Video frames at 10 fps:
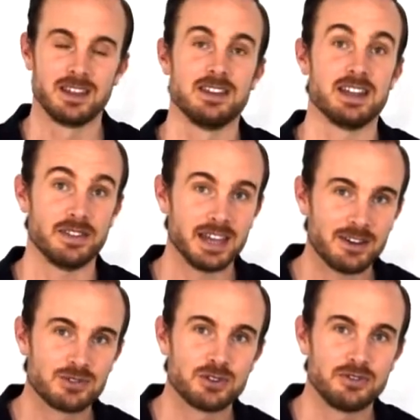Now, the
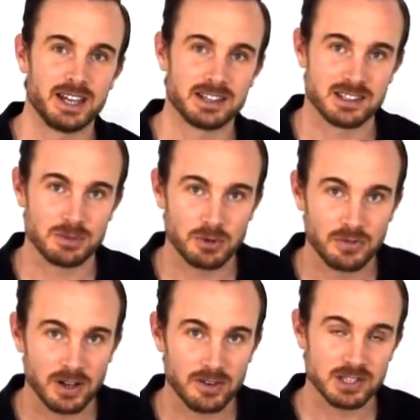after effects I'm
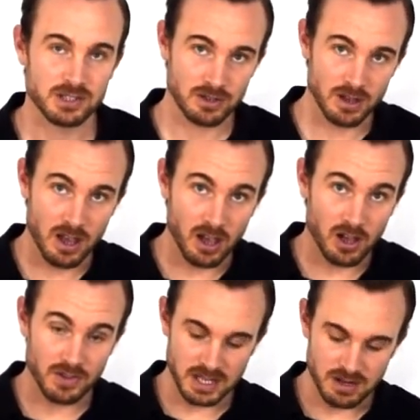referring to
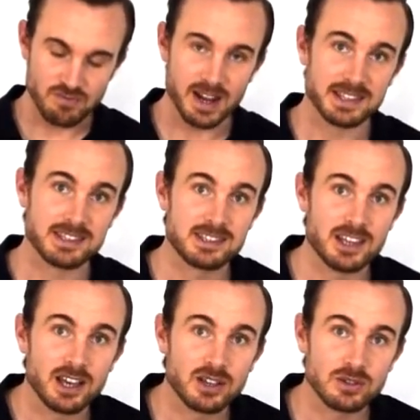are the red
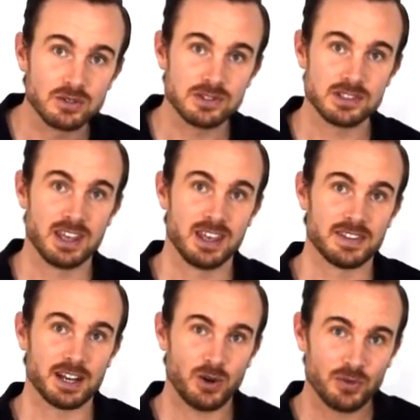circles
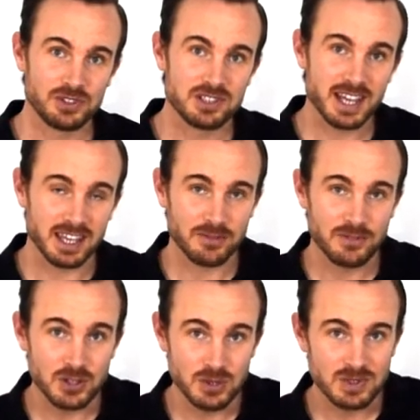that often take a
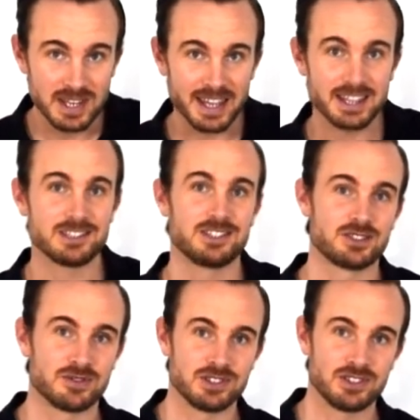few days
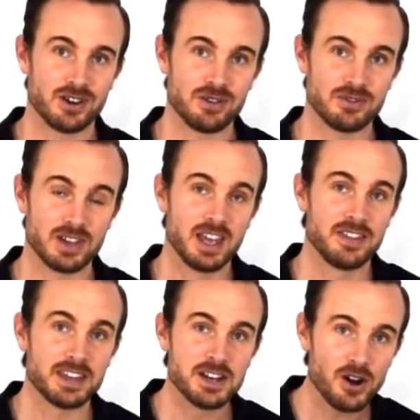to resolve.
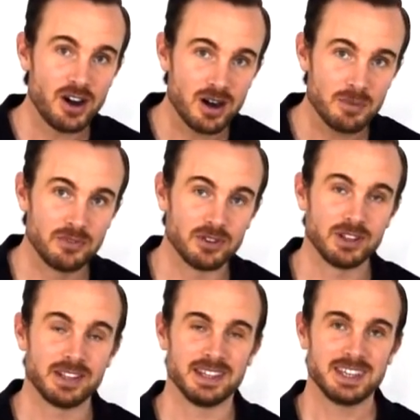They're not harmful
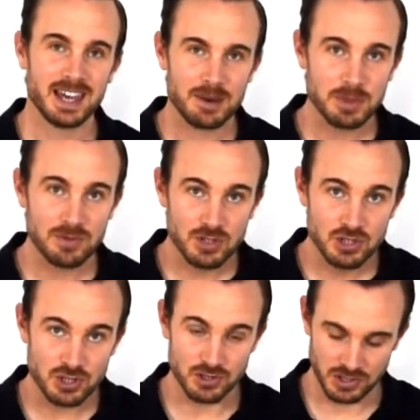and they can be
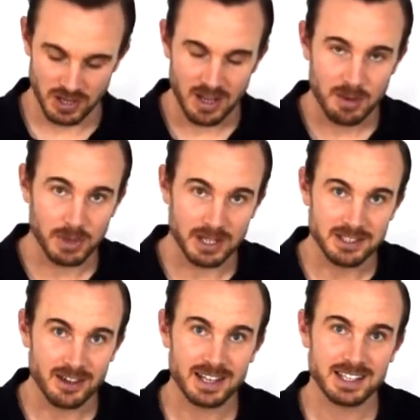reduced by
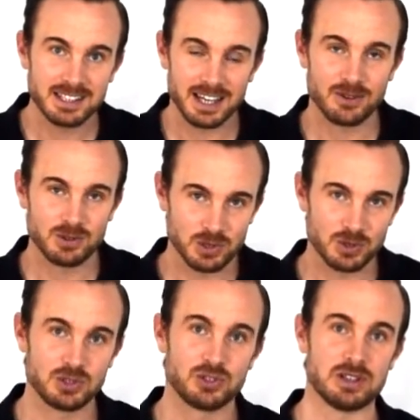dialing down
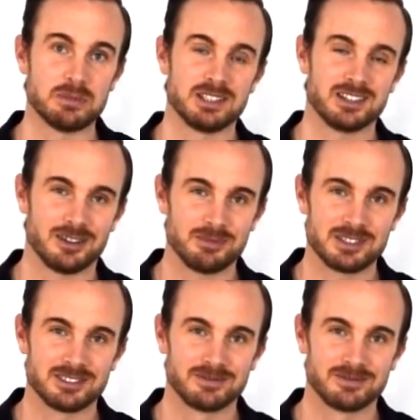your treatment times.